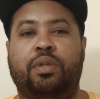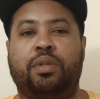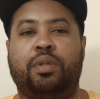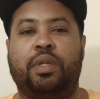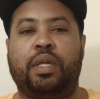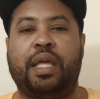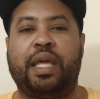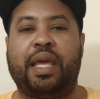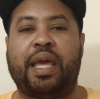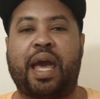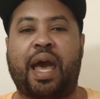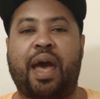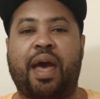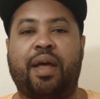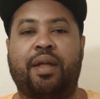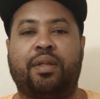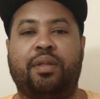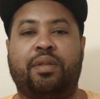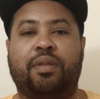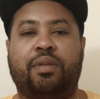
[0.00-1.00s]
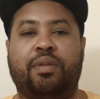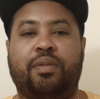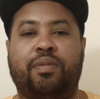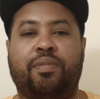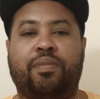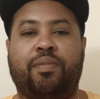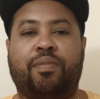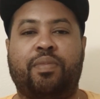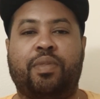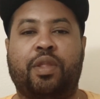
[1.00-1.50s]
he got
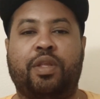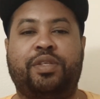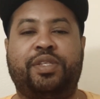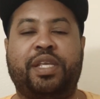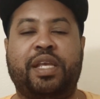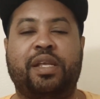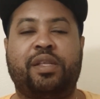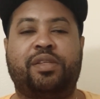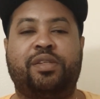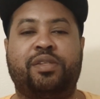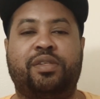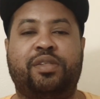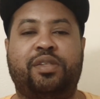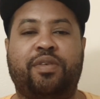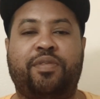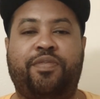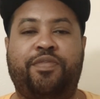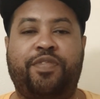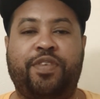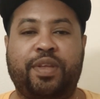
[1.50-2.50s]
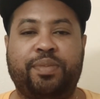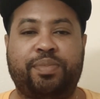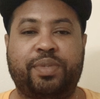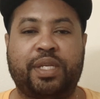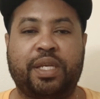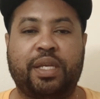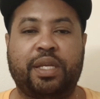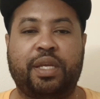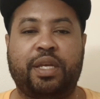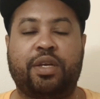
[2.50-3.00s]
sentenced to
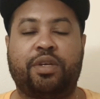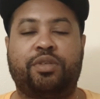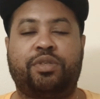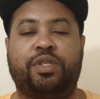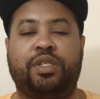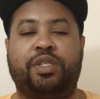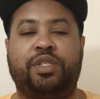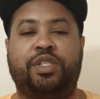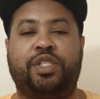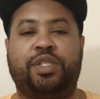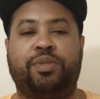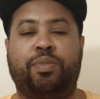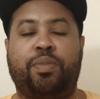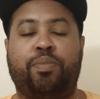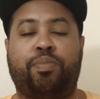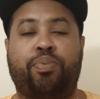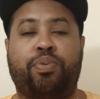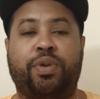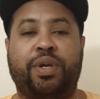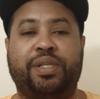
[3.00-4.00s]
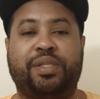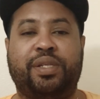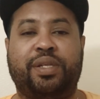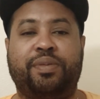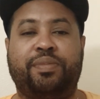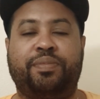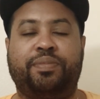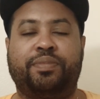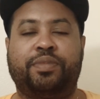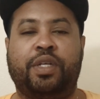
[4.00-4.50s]
15 years in
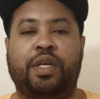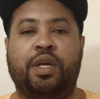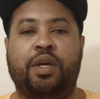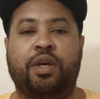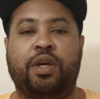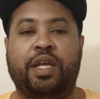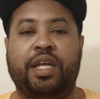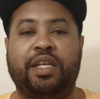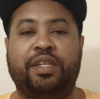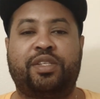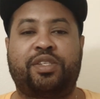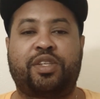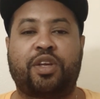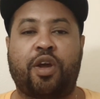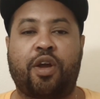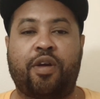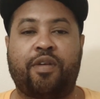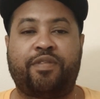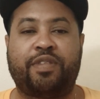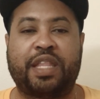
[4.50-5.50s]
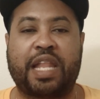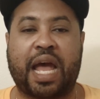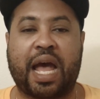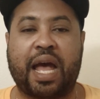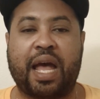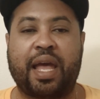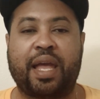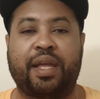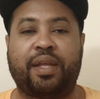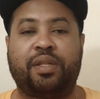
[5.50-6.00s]
prison. He served
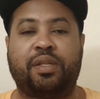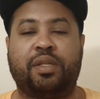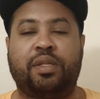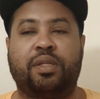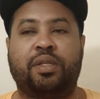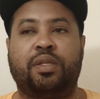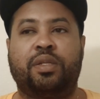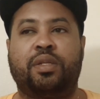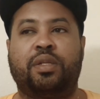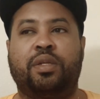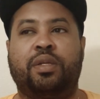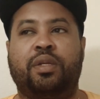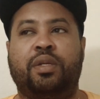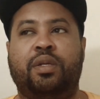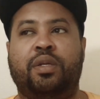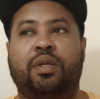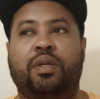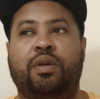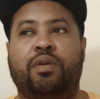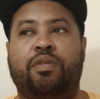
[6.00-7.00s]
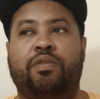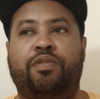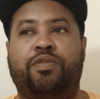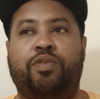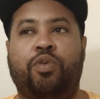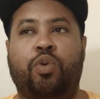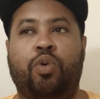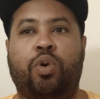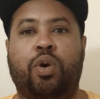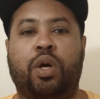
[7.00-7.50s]
9
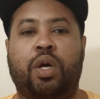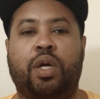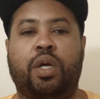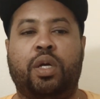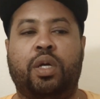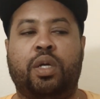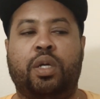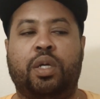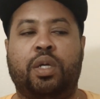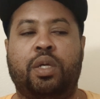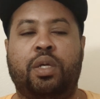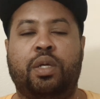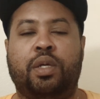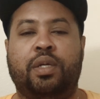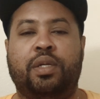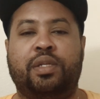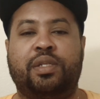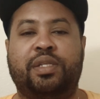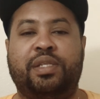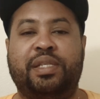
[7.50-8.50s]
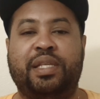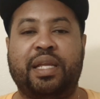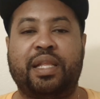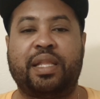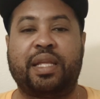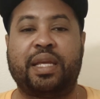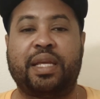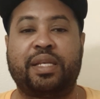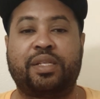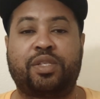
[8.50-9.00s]
for
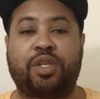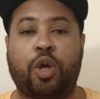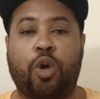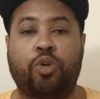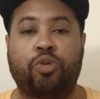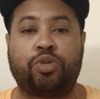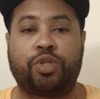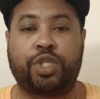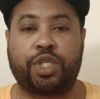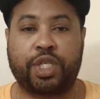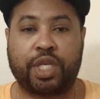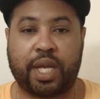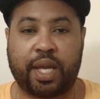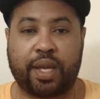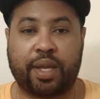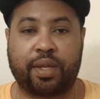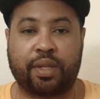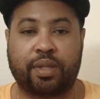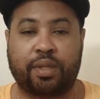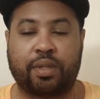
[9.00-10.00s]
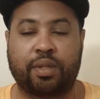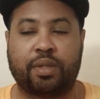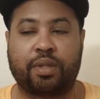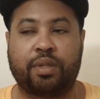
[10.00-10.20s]
stealing his own shit.